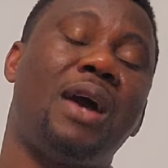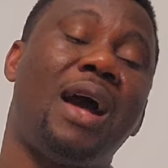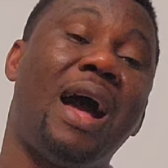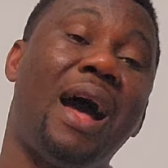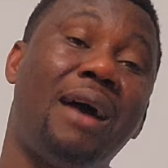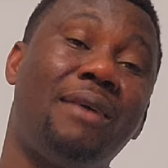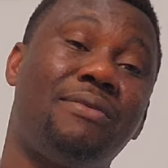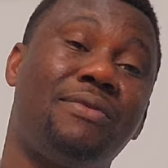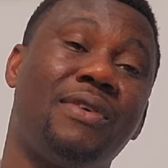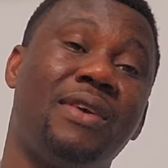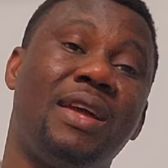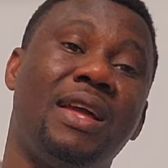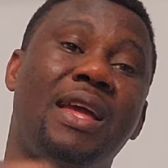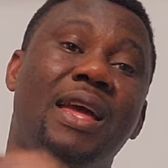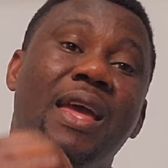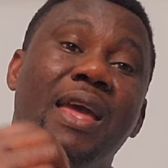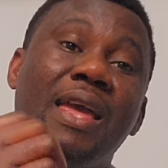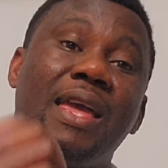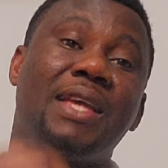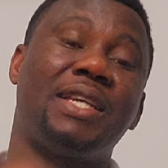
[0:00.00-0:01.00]
have
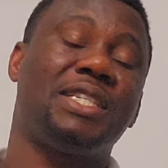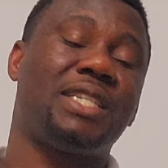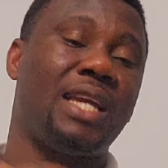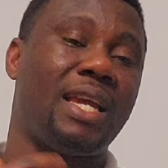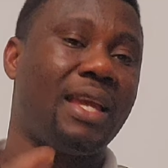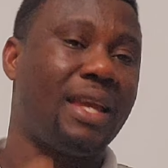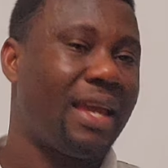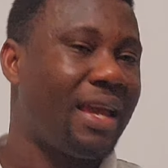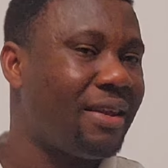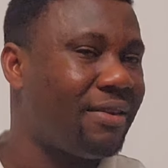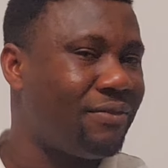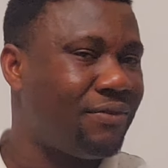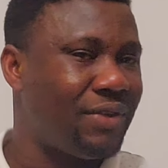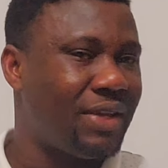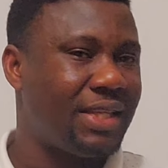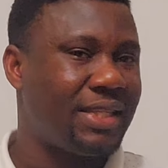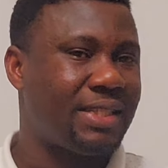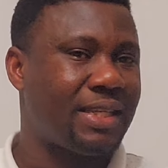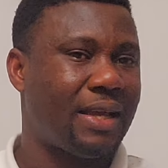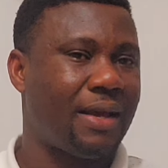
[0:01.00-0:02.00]
a Schengen
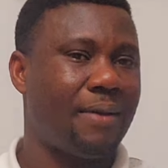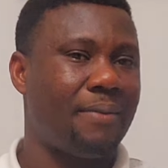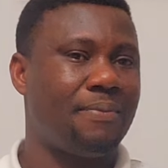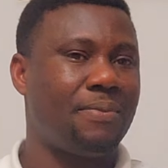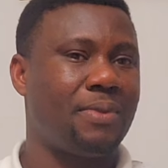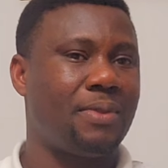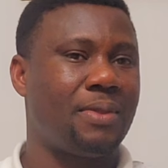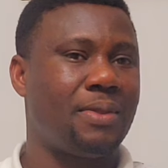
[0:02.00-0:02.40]
visa.